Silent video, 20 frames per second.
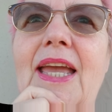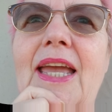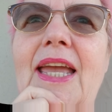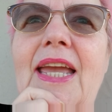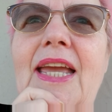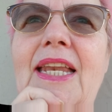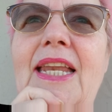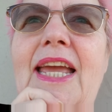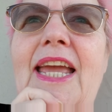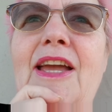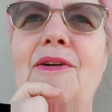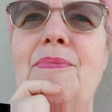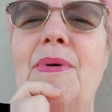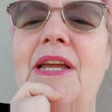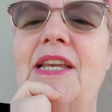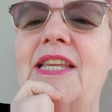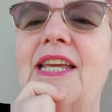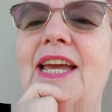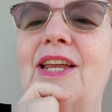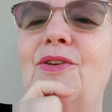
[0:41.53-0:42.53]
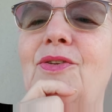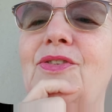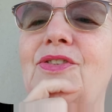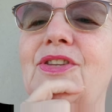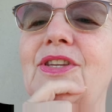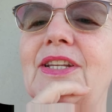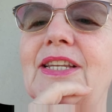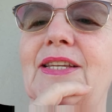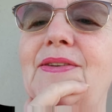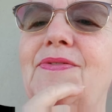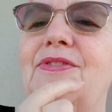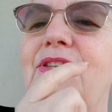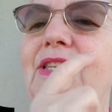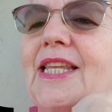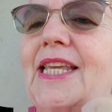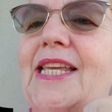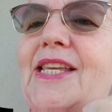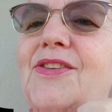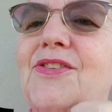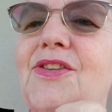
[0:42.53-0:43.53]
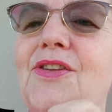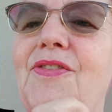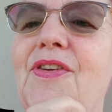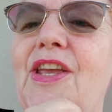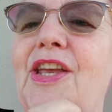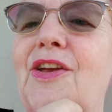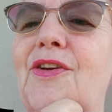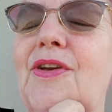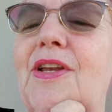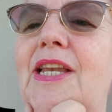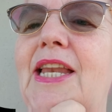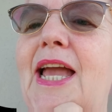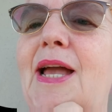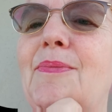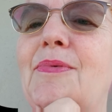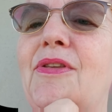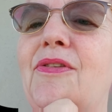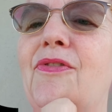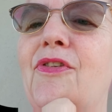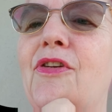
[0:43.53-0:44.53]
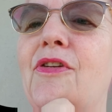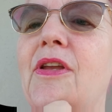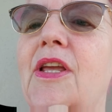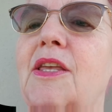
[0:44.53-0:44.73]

And I have my dad who still lives east of here in Abbotsford,